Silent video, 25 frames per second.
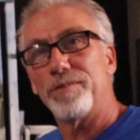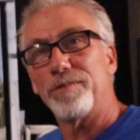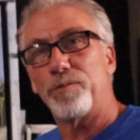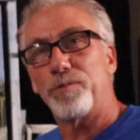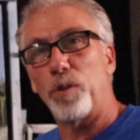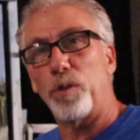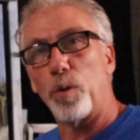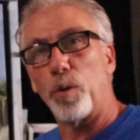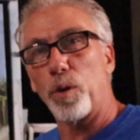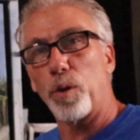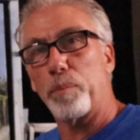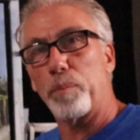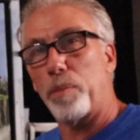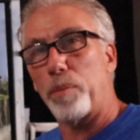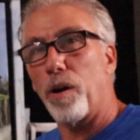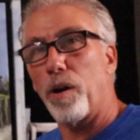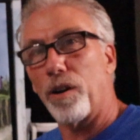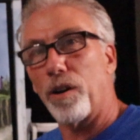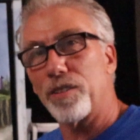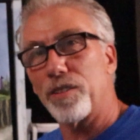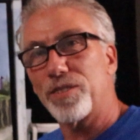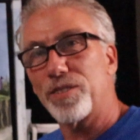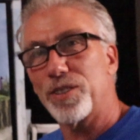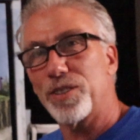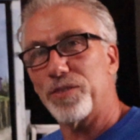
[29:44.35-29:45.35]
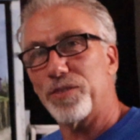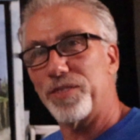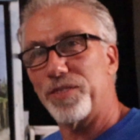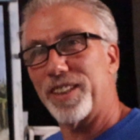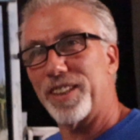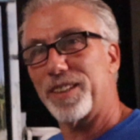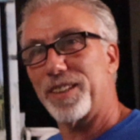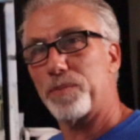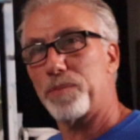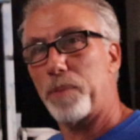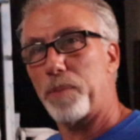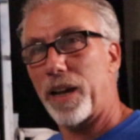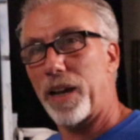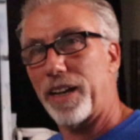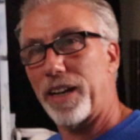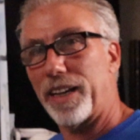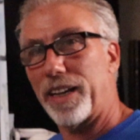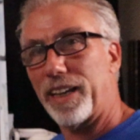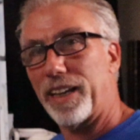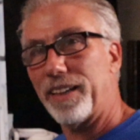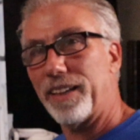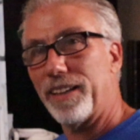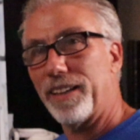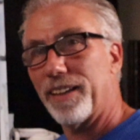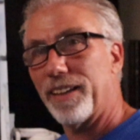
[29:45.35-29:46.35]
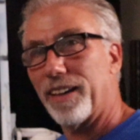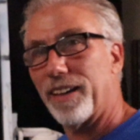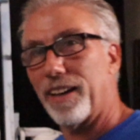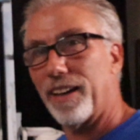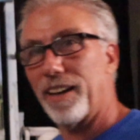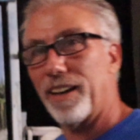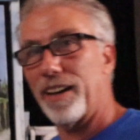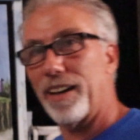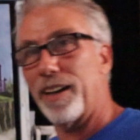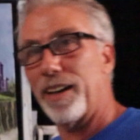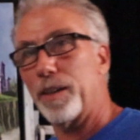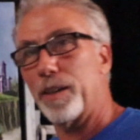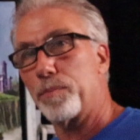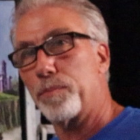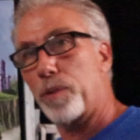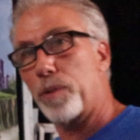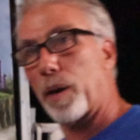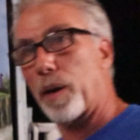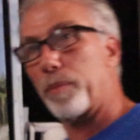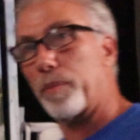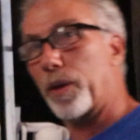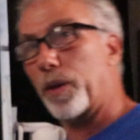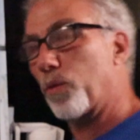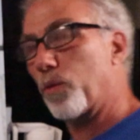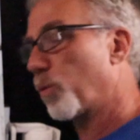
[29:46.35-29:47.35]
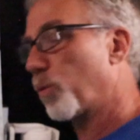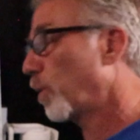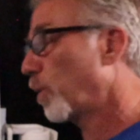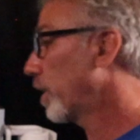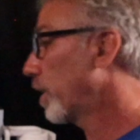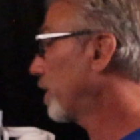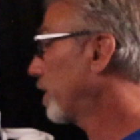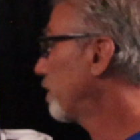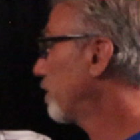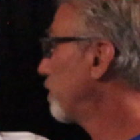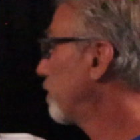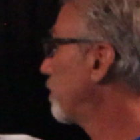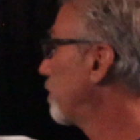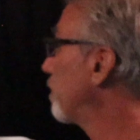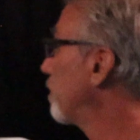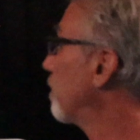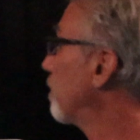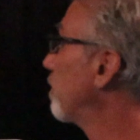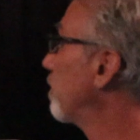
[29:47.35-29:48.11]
four parts of this painting. Uh, probably one of